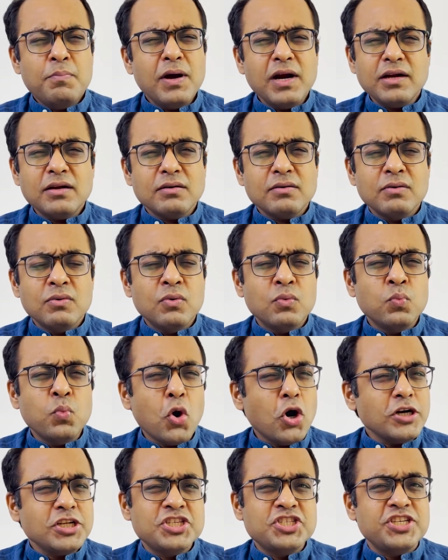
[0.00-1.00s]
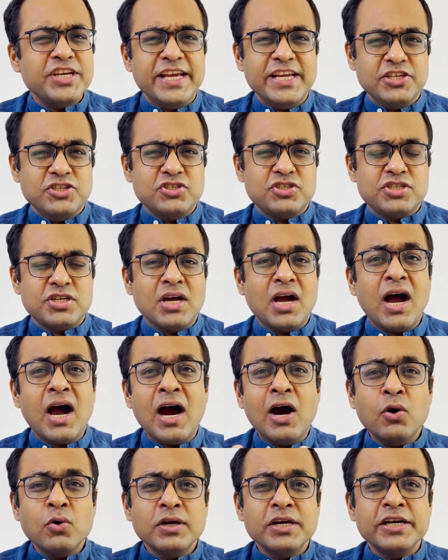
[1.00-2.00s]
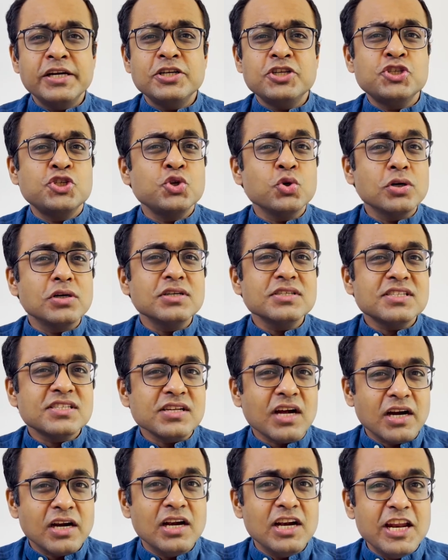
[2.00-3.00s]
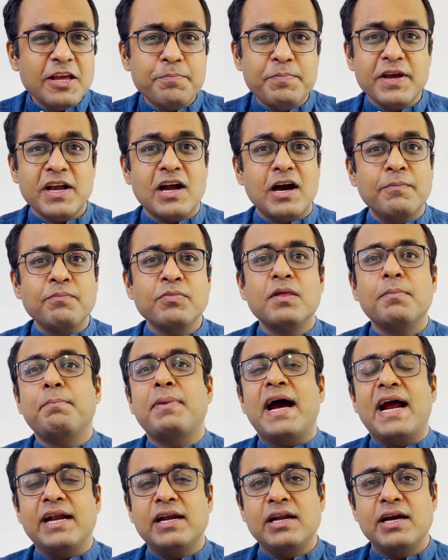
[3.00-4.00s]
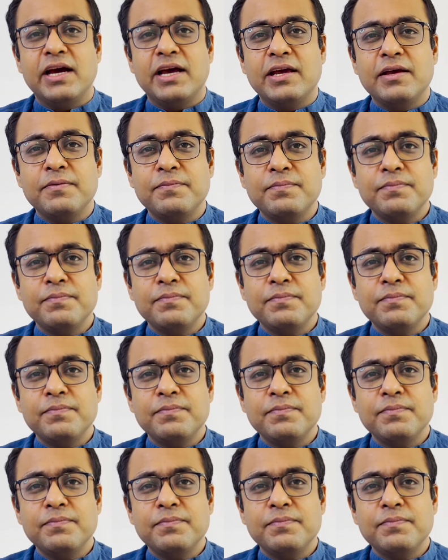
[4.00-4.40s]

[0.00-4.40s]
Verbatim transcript: But what changed? How did sugar suddenly become the bad guy?